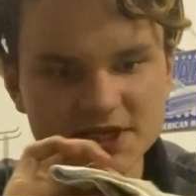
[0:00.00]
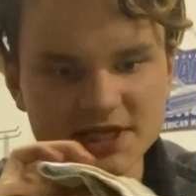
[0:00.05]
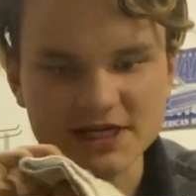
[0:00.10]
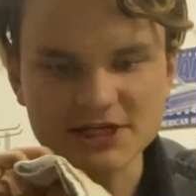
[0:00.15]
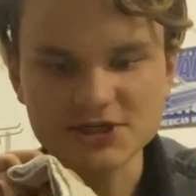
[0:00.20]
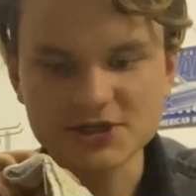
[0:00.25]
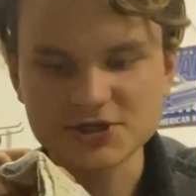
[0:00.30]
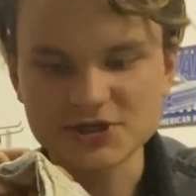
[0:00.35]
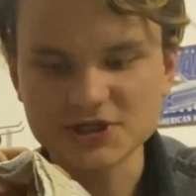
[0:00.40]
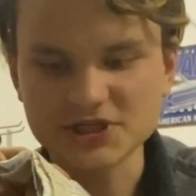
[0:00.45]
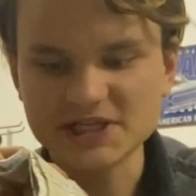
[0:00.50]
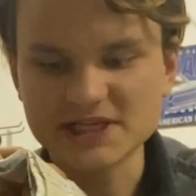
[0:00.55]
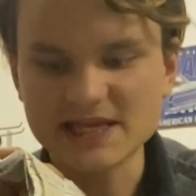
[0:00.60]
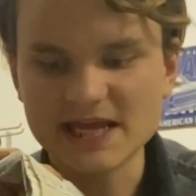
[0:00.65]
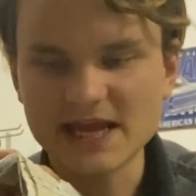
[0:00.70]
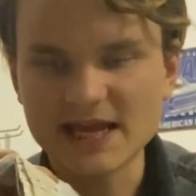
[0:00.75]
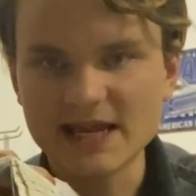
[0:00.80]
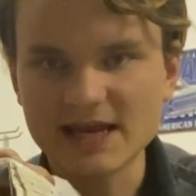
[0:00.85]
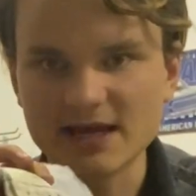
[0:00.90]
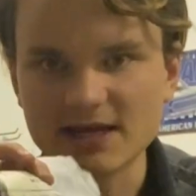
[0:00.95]
actually just
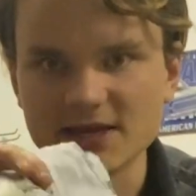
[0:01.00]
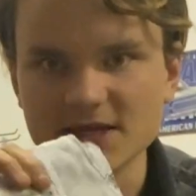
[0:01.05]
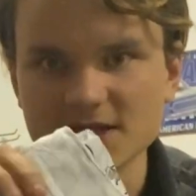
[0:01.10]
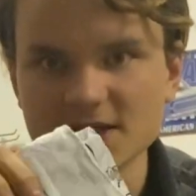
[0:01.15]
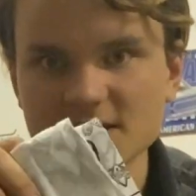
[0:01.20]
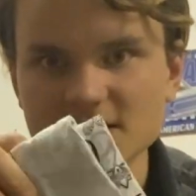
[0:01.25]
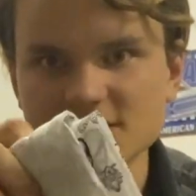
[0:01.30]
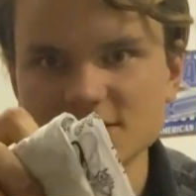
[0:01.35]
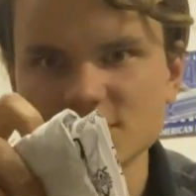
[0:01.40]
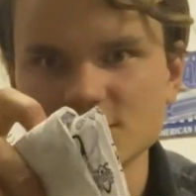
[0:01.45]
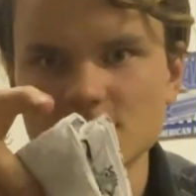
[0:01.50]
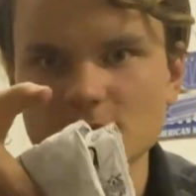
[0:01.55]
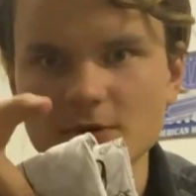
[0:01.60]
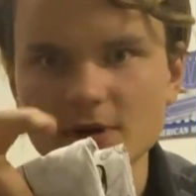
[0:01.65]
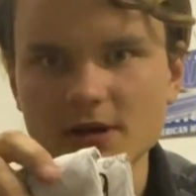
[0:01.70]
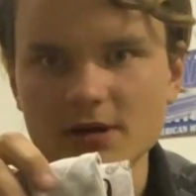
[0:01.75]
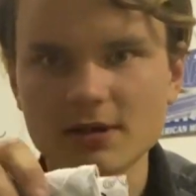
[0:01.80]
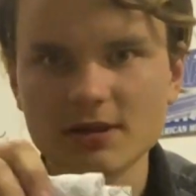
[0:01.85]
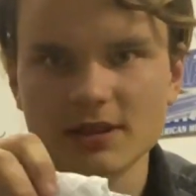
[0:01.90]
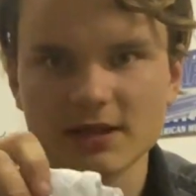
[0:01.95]
staining. This is actually
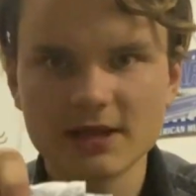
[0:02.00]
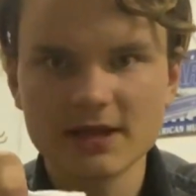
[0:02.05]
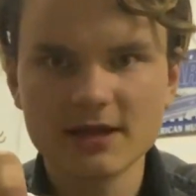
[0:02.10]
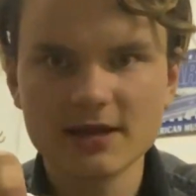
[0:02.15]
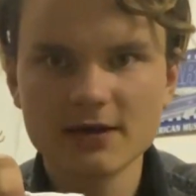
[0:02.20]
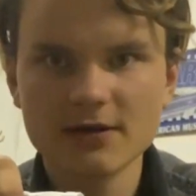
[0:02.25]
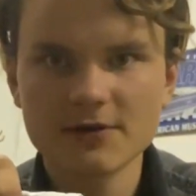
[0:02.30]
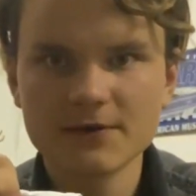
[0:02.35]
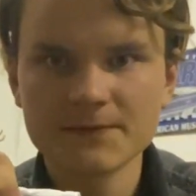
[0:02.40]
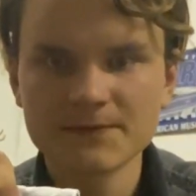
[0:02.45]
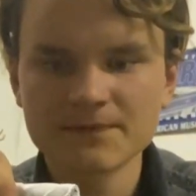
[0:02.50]
quite clean